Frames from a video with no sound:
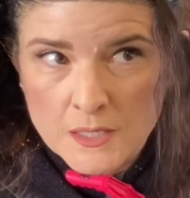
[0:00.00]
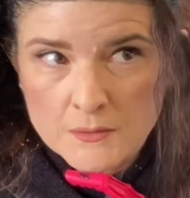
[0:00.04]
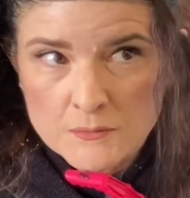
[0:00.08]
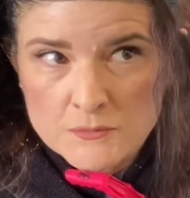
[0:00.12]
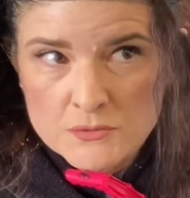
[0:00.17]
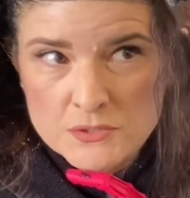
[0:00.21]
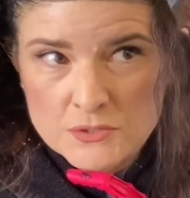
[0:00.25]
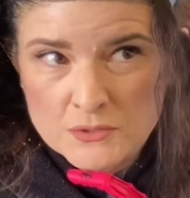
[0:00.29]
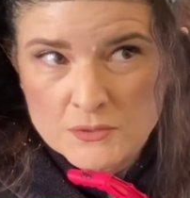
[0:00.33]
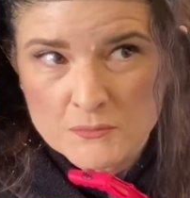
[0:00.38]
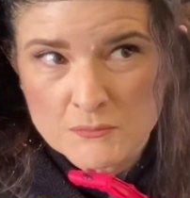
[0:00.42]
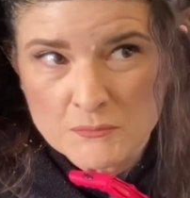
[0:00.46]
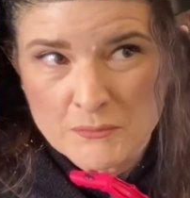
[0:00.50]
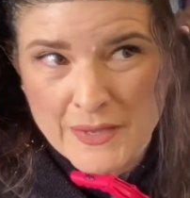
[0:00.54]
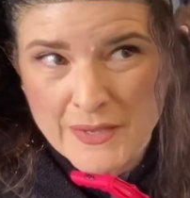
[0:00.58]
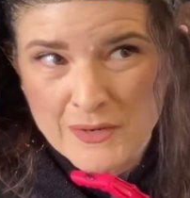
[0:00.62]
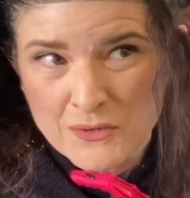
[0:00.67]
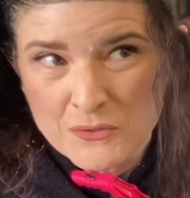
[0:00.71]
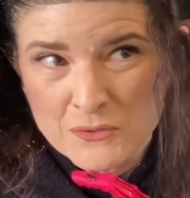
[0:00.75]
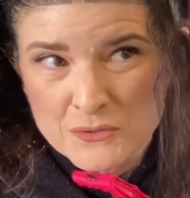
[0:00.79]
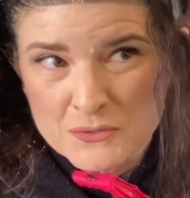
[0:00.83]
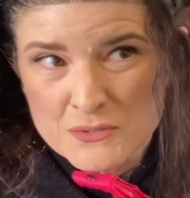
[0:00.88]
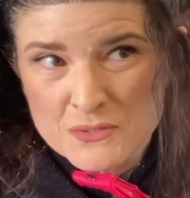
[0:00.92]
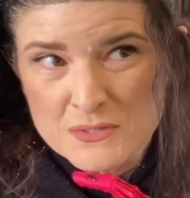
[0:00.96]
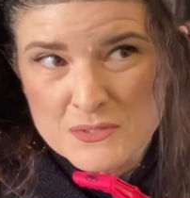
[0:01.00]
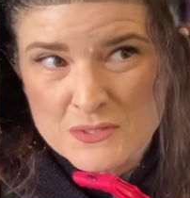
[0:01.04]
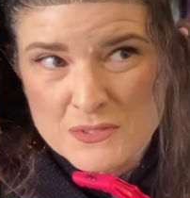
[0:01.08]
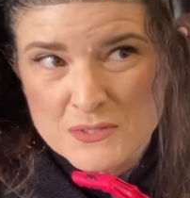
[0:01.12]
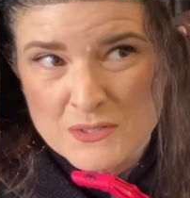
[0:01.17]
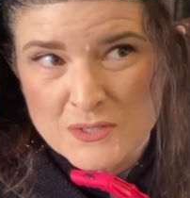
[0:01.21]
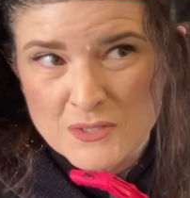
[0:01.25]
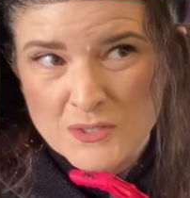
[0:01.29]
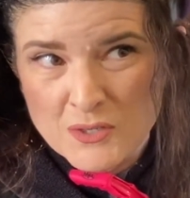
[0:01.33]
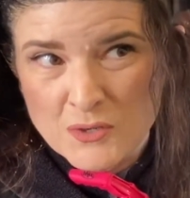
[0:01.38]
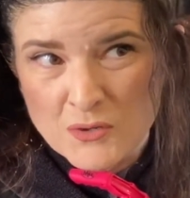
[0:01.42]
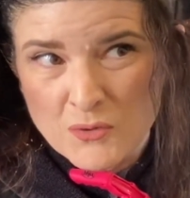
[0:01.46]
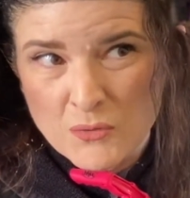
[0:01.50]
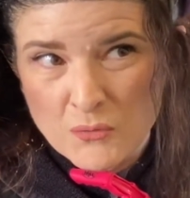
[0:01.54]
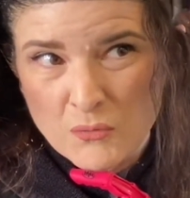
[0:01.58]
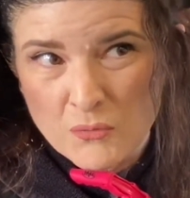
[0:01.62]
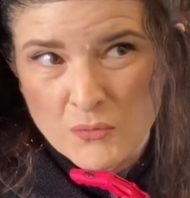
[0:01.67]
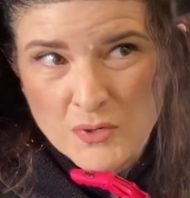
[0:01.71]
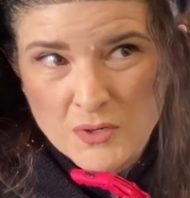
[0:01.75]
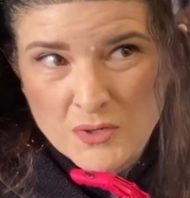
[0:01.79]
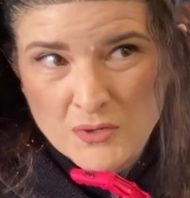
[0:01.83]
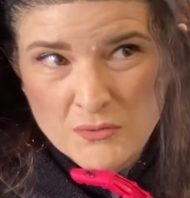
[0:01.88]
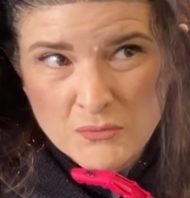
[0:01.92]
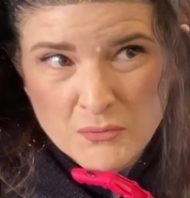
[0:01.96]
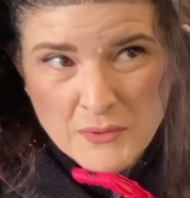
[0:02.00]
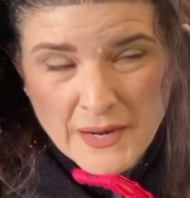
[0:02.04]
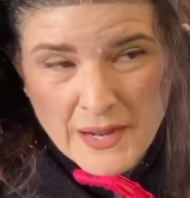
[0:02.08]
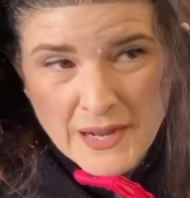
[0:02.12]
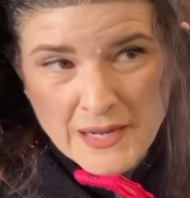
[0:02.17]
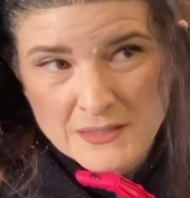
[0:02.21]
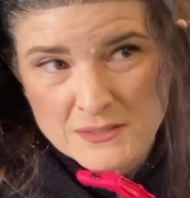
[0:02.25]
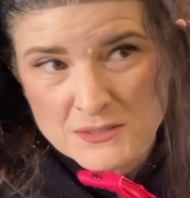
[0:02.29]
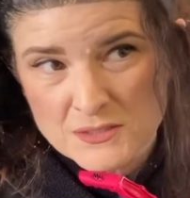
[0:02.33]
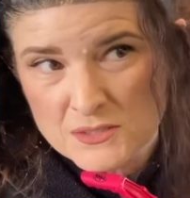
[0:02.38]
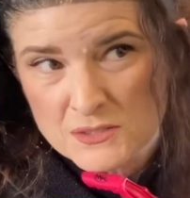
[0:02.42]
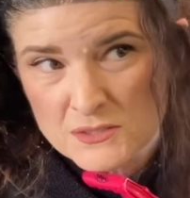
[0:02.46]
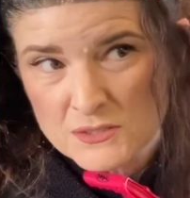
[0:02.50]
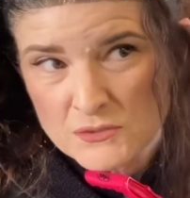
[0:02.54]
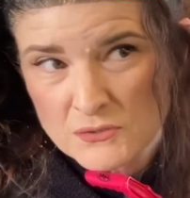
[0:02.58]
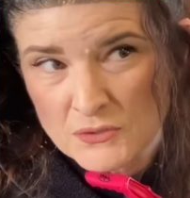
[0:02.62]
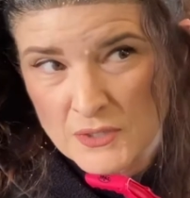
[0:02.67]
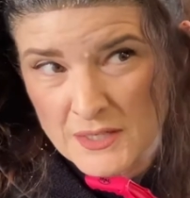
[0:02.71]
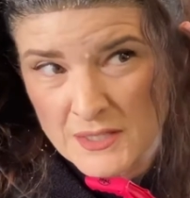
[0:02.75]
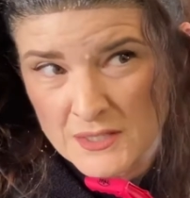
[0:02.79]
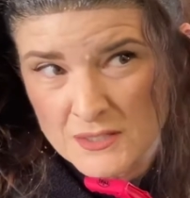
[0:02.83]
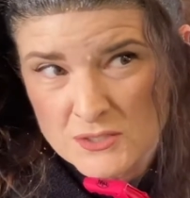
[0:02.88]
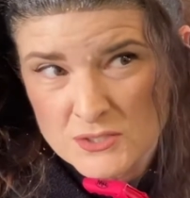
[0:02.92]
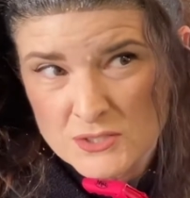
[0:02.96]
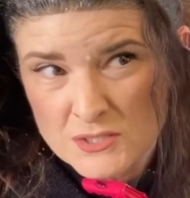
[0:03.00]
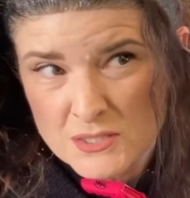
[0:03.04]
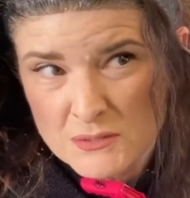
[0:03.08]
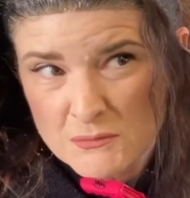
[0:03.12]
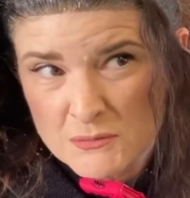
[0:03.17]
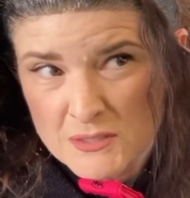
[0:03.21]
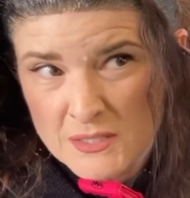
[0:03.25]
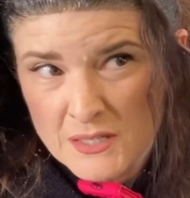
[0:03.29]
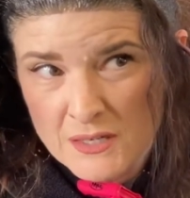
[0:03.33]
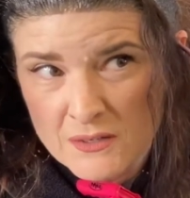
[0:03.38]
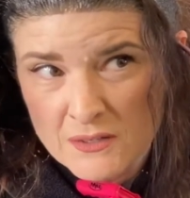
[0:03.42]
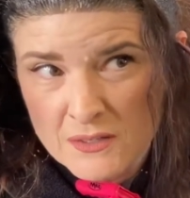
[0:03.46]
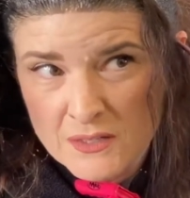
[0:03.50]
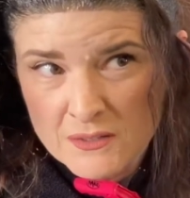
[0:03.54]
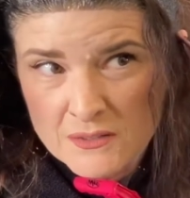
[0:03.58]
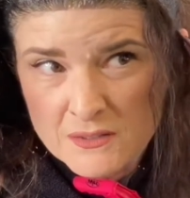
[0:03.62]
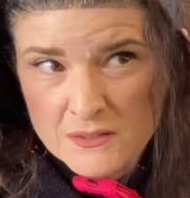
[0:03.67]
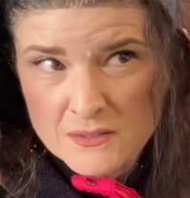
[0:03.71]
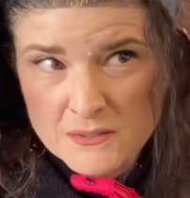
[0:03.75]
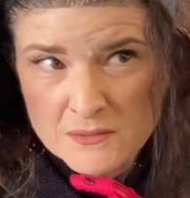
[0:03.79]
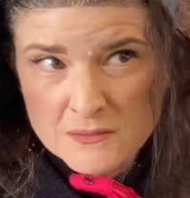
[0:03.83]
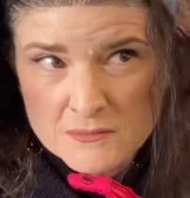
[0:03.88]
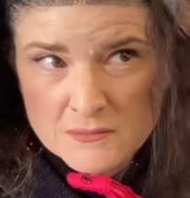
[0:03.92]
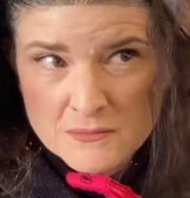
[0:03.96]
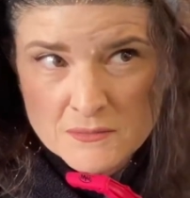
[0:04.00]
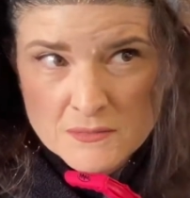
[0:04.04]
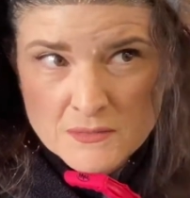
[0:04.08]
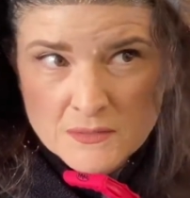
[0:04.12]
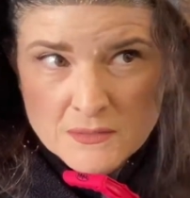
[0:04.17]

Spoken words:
certain metals will react strangely with hair color.